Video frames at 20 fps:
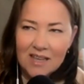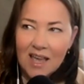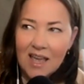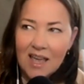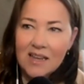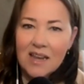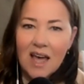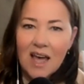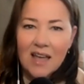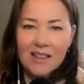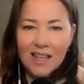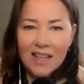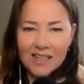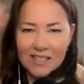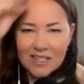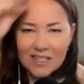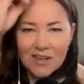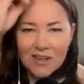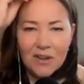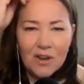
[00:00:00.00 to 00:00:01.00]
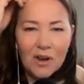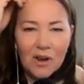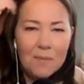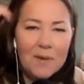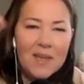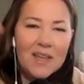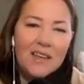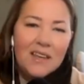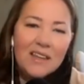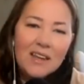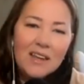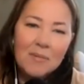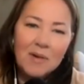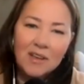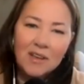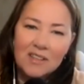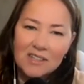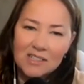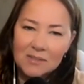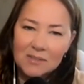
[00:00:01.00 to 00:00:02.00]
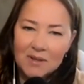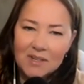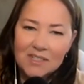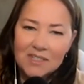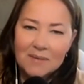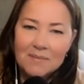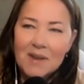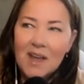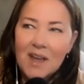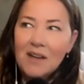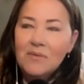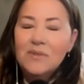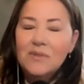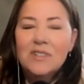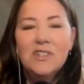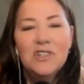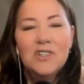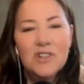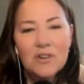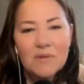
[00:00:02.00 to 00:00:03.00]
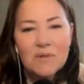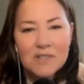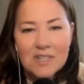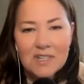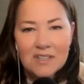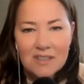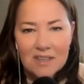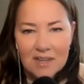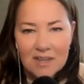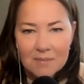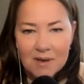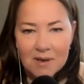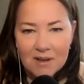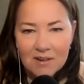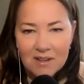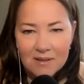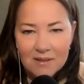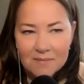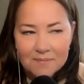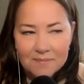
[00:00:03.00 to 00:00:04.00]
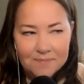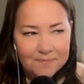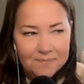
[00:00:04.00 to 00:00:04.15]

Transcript: And I'd like to know your opinion about this because I'm not really sure what to think about it.